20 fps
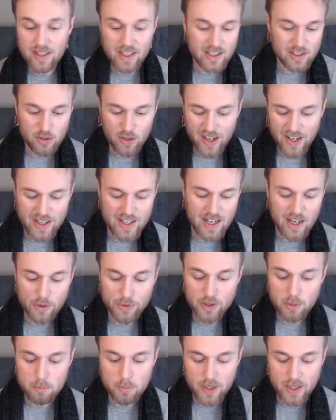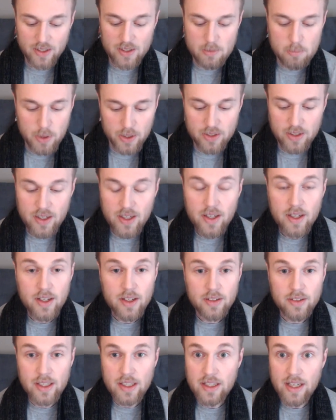They try it out a bit, but
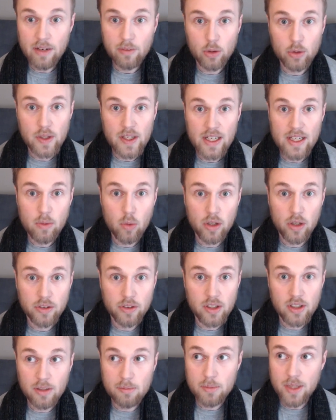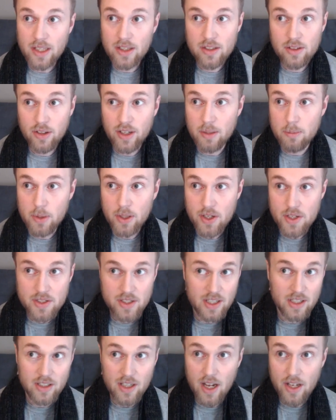they never really want to commit to it because
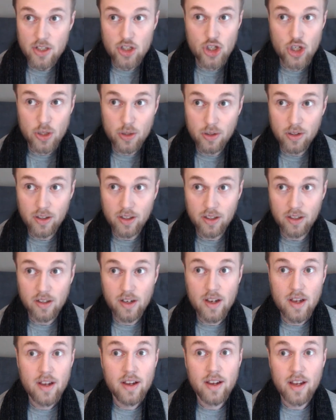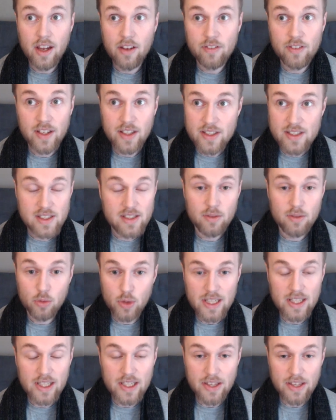they're not sure if it's
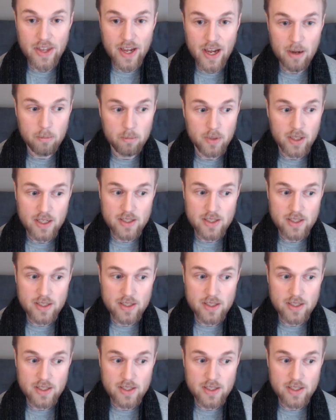really them.